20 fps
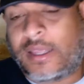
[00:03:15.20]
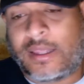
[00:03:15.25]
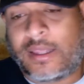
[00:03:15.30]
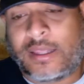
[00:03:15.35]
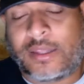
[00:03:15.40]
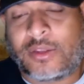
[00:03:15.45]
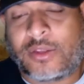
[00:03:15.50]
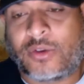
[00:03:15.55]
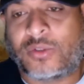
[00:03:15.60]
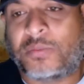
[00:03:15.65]

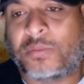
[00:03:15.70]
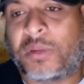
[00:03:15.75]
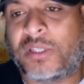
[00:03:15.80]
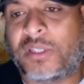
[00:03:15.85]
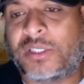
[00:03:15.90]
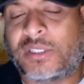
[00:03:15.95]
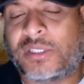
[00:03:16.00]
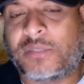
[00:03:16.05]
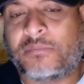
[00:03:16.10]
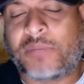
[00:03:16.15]
throws
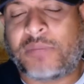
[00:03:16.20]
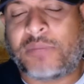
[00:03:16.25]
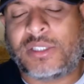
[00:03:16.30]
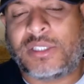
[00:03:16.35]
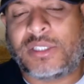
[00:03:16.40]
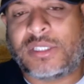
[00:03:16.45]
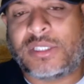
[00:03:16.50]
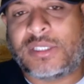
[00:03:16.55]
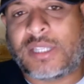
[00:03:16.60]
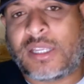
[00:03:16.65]
punches and
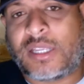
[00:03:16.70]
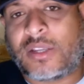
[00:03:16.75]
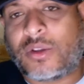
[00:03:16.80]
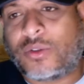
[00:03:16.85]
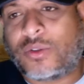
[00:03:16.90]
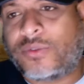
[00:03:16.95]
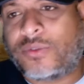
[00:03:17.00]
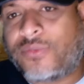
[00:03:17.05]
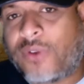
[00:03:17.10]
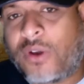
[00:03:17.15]
bunches, and he
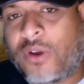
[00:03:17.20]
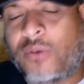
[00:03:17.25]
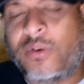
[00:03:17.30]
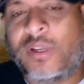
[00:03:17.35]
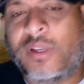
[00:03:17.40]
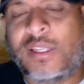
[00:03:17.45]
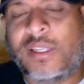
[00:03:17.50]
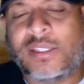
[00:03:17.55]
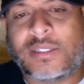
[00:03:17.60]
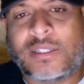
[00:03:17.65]
goes forward.
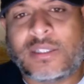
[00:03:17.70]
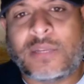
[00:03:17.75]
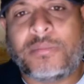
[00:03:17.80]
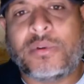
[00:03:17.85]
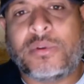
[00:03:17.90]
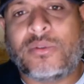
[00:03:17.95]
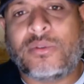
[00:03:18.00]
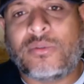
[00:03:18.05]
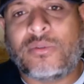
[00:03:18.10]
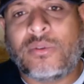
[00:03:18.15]
He's a
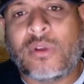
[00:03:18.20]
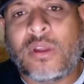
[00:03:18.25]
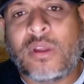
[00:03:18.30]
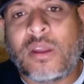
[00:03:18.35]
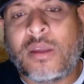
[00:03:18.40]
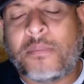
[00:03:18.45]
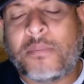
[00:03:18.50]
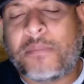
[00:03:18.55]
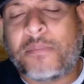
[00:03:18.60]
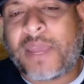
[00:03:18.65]
typical
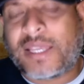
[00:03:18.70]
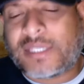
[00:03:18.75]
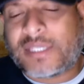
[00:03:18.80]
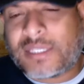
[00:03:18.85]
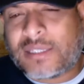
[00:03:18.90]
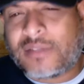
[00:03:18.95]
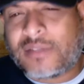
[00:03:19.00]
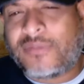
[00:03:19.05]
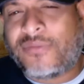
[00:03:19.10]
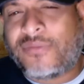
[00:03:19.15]

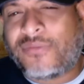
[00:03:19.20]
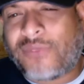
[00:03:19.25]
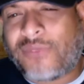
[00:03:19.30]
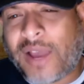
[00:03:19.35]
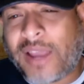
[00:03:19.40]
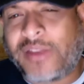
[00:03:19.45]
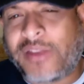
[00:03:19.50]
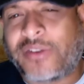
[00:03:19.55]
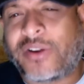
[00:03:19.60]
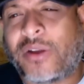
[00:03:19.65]
Mexican
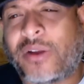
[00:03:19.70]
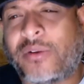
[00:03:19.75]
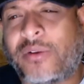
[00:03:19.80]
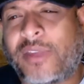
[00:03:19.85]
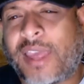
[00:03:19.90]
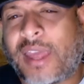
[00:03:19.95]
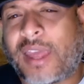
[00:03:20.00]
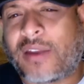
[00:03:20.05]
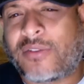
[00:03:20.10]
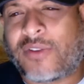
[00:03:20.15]
fighter. I would
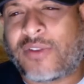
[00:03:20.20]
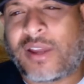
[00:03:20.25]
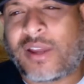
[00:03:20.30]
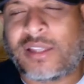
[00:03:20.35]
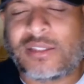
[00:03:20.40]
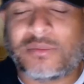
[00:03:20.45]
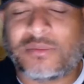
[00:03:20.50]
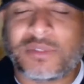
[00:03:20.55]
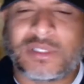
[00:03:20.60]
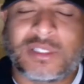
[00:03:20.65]
categorize
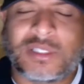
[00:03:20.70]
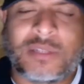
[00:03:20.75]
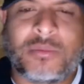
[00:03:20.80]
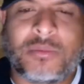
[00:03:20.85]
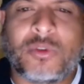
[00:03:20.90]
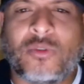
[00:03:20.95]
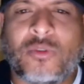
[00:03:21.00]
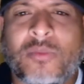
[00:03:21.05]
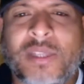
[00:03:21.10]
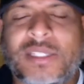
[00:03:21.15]
him as a
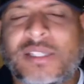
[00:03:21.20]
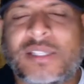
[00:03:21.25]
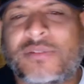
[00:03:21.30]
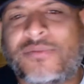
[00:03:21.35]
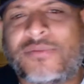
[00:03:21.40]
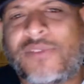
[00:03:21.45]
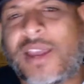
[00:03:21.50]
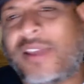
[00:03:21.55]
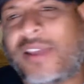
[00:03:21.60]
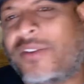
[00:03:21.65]
typical Mexican
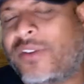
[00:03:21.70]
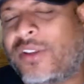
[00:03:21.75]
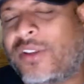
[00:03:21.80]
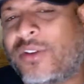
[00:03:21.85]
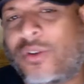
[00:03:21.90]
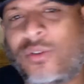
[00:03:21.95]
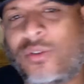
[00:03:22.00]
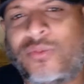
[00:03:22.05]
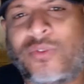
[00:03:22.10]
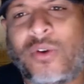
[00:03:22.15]
fighter. He
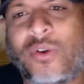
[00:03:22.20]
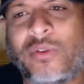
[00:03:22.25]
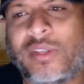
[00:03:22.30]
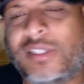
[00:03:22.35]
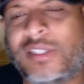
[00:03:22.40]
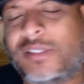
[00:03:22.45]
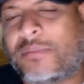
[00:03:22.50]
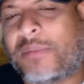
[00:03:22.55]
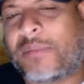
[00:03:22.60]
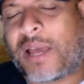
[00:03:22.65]
goes forward,
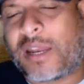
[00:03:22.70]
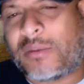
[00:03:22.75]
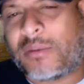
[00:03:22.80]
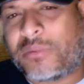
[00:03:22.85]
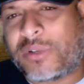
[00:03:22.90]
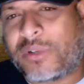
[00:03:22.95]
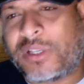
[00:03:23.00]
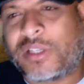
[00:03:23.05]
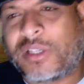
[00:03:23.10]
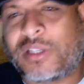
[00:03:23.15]
hits the body
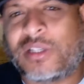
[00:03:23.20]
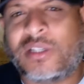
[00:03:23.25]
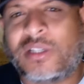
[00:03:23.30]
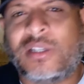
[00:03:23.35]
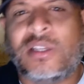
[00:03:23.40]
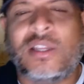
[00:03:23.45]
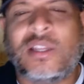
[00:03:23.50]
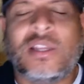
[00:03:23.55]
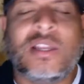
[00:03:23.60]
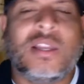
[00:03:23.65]
pretty good.
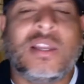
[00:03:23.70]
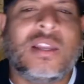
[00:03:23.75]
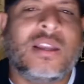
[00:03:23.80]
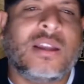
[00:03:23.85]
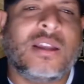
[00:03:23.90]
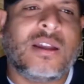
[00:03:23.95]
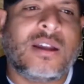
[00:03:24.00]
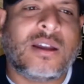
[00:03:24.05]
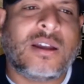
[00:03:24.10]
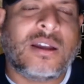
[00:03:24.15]

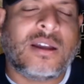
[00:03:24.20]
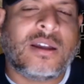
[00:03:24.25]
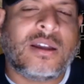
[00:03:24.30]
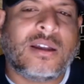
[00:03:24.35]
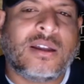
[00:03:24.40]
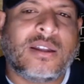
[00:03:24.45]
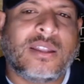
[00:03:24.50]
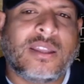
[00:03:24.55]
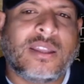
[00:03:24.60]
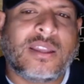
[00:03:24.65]

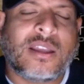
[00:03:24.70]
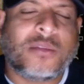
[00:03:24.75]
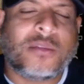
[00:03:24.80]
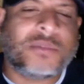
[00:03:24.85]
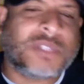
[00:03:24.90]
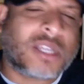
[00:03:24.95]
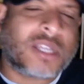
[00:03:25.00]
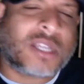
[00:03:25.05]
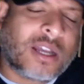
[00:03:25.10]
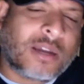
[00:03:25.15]
He
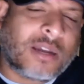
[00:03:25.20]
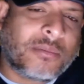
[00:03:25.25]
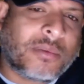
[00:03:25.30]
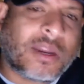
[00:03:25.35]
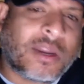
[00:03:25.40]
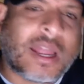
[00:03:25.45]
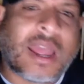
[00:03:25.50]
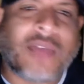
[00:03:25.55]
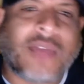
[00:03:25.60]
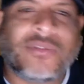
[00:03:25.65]
comes
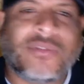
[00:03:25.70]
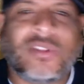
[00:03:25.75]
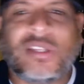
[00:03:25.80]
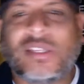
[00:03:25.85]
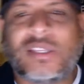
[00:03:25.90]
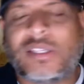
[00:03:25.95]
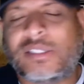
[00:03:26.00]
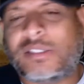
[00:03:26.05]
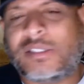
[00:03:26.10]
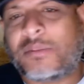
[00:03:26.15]
up after he
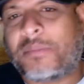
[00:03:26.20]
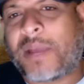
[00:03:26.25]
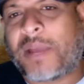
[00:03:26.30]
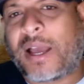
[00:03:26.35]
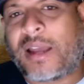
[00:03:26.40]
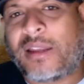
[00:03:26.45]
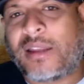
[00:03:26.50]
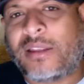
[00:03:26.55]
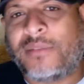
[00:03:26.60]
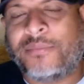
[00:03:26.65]
hits the
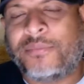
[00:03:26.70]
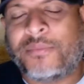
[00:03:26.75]
body.